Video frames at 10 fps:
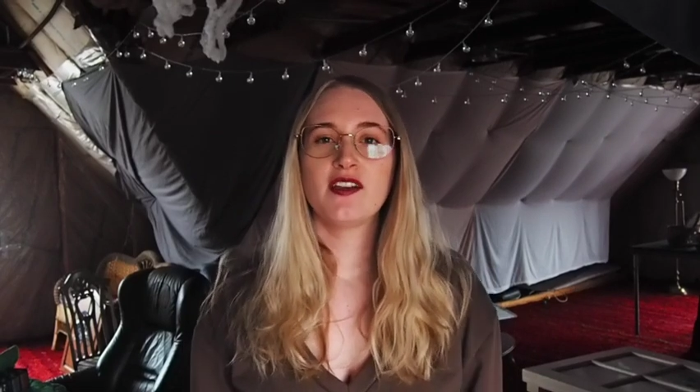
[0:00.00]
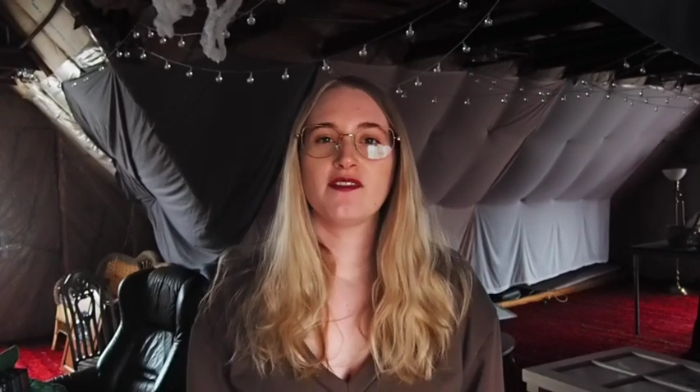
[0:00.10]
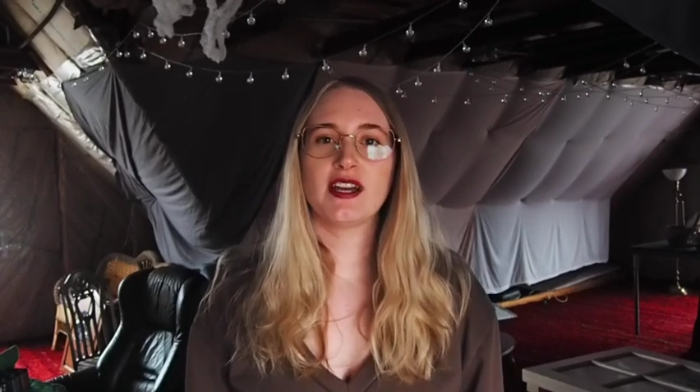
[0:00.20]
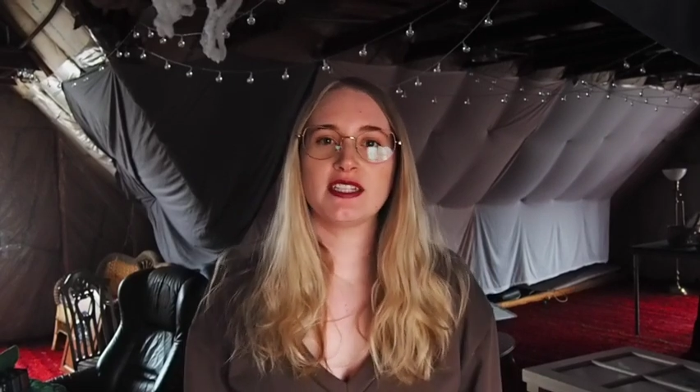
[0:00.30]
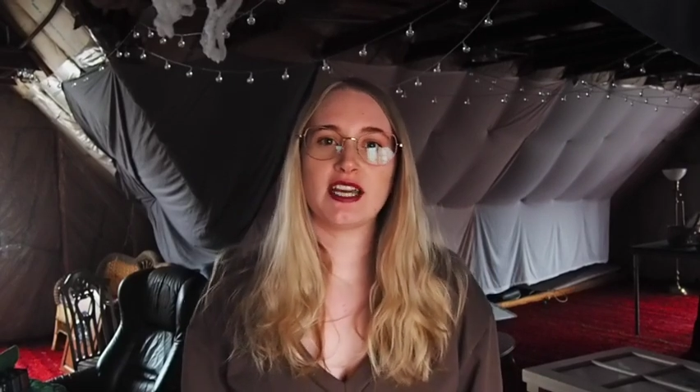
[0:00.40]

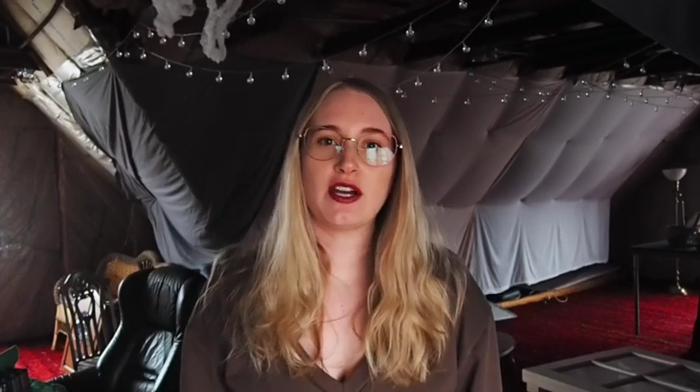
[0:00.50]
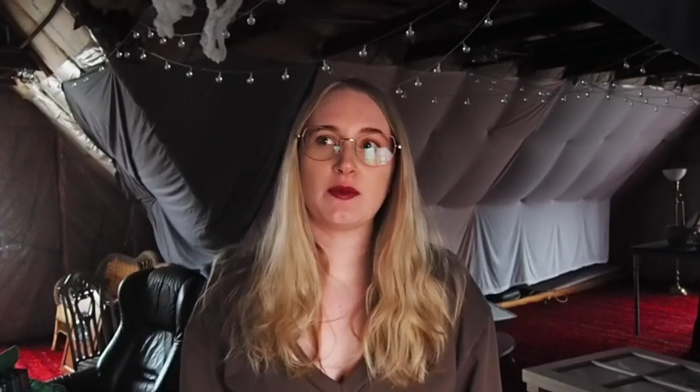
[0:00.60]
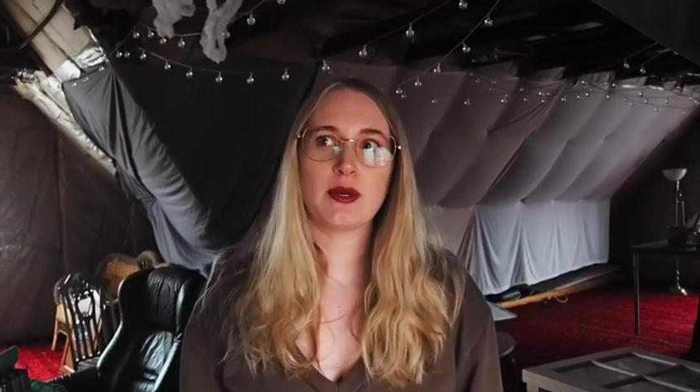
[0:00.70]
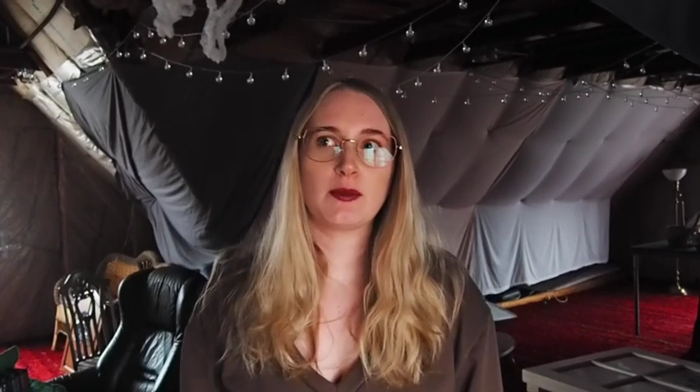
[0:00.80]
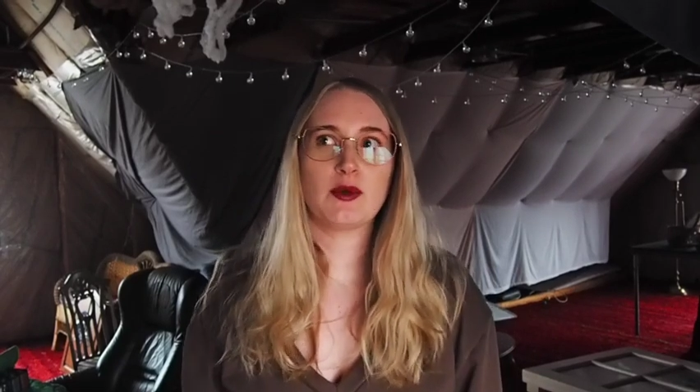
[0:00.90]
find out
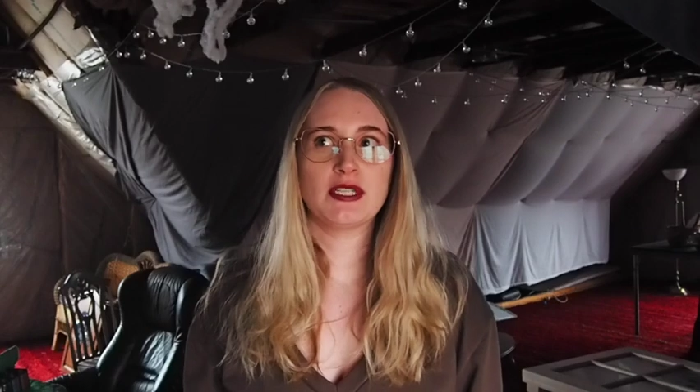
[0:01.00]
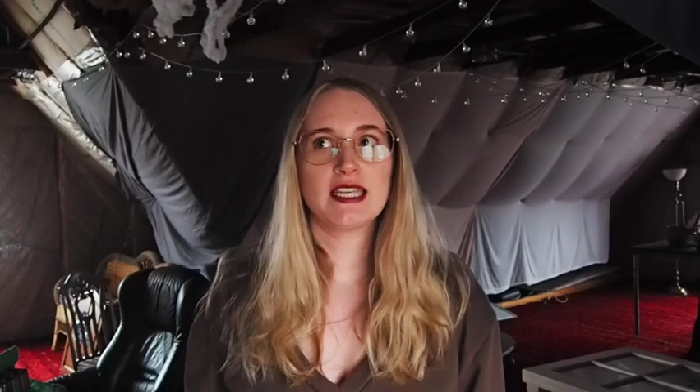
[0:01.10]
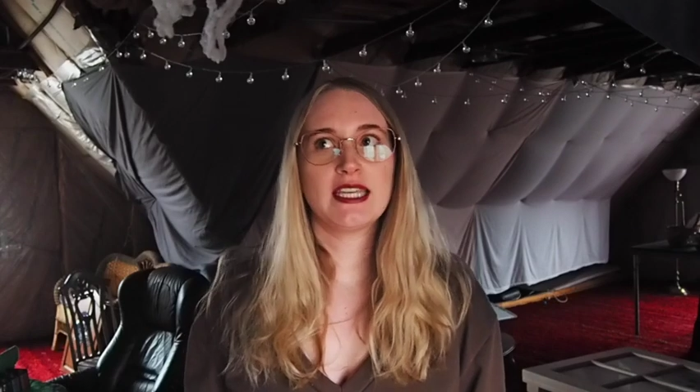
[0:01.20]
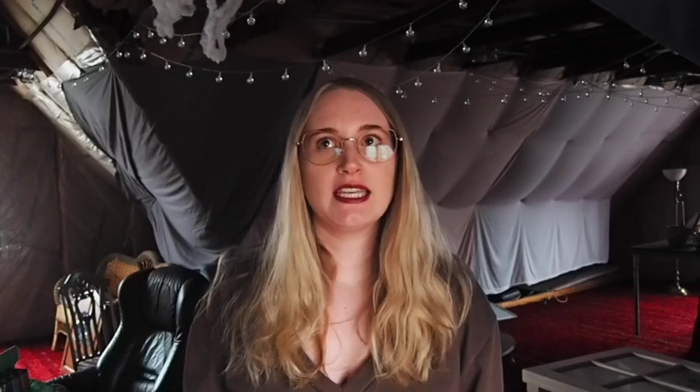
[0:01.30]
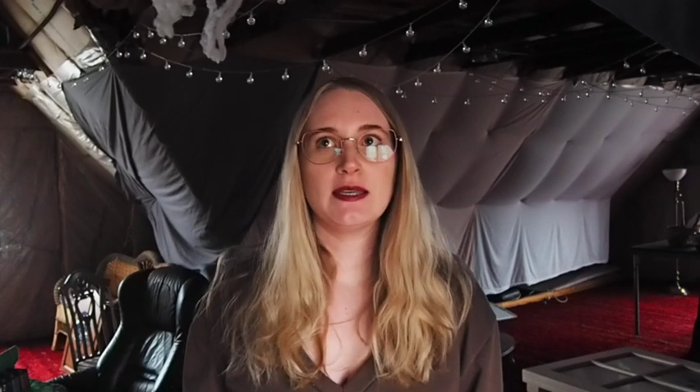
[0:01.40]
what I'm going to
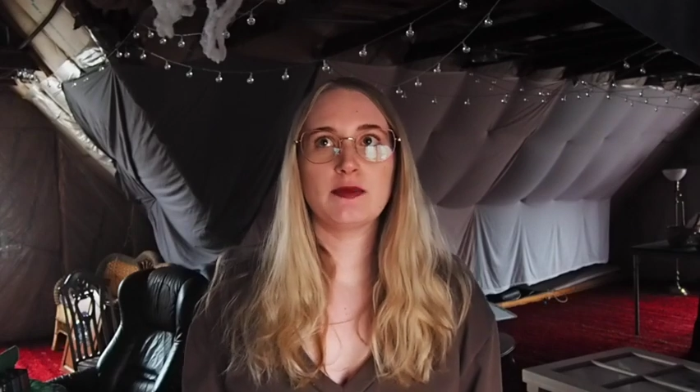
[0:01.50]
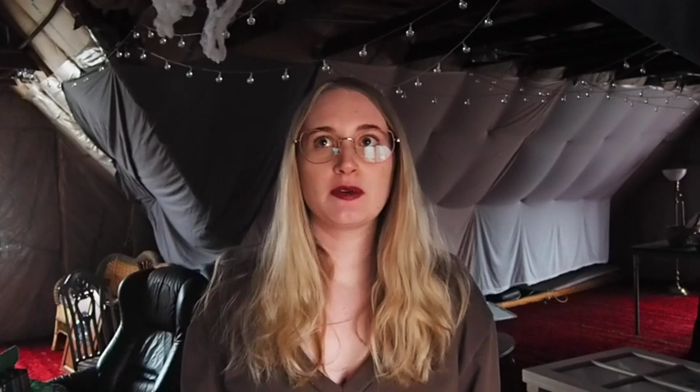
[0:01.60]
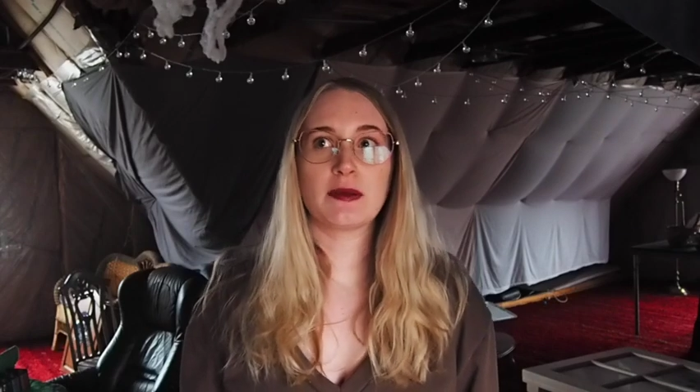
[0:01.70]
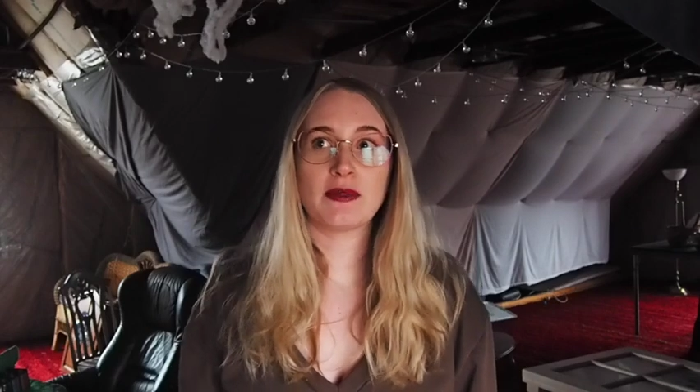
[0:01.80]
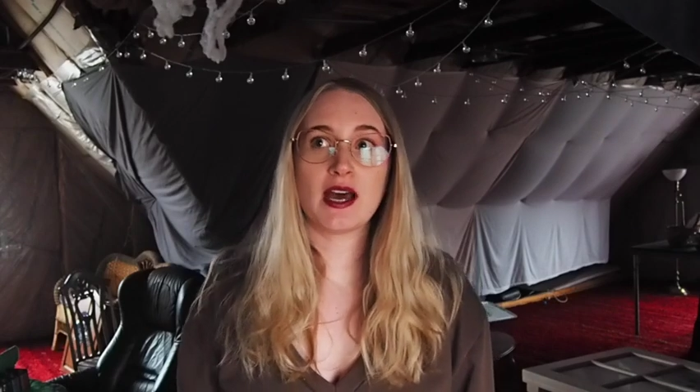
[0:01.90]
keep, what
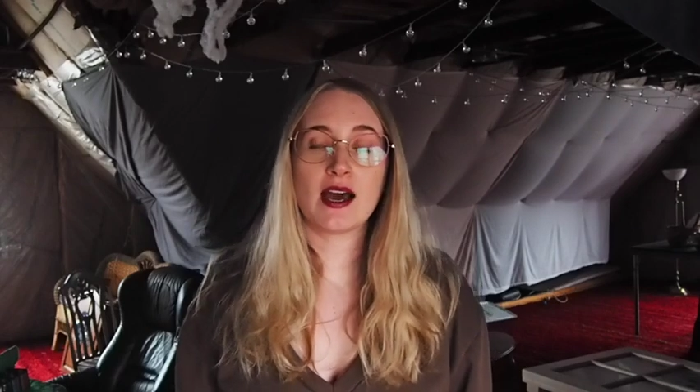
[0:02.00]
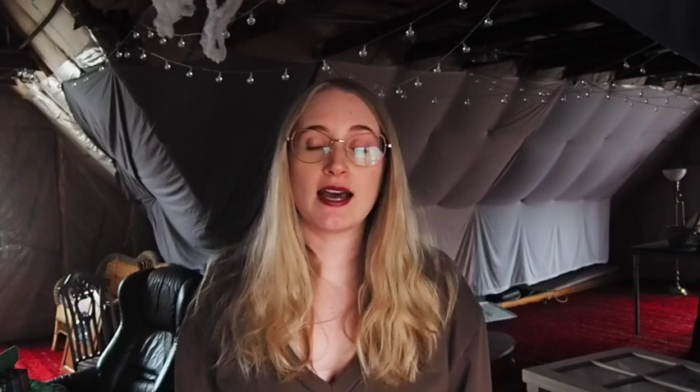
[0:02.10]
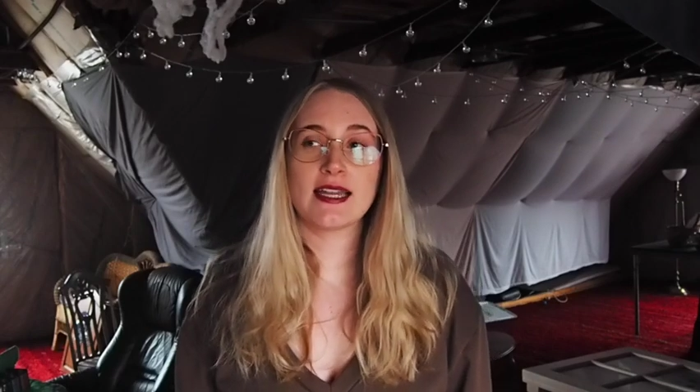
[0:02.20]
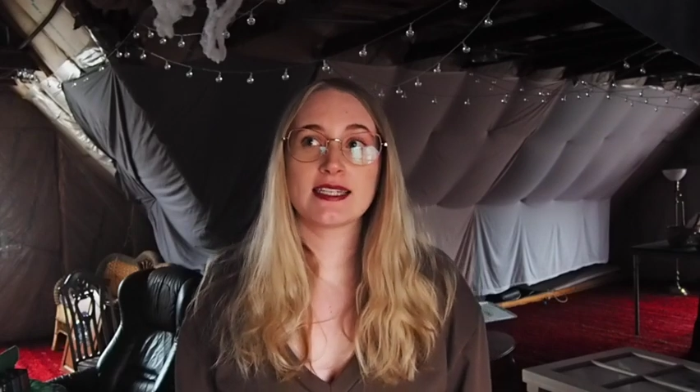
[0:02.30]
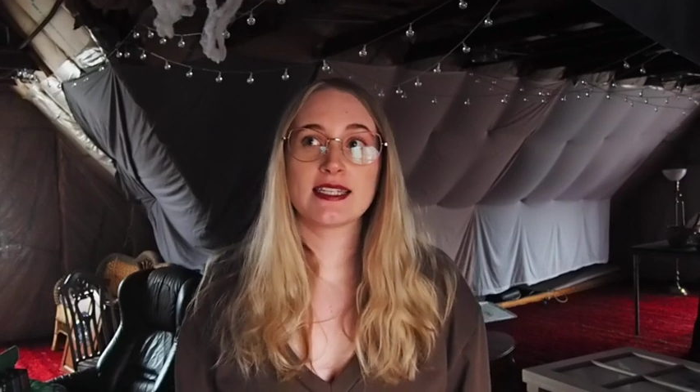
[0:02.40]
I'm
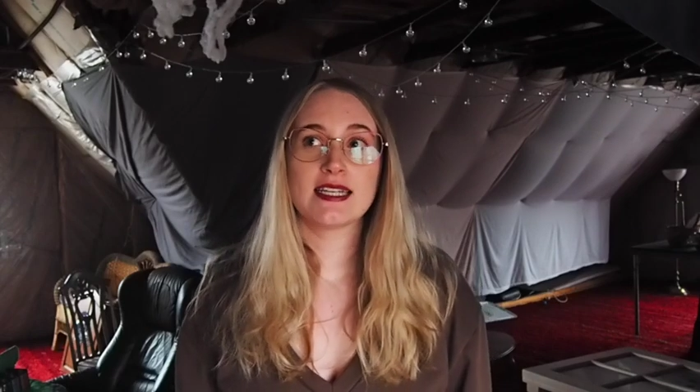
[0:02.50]
not,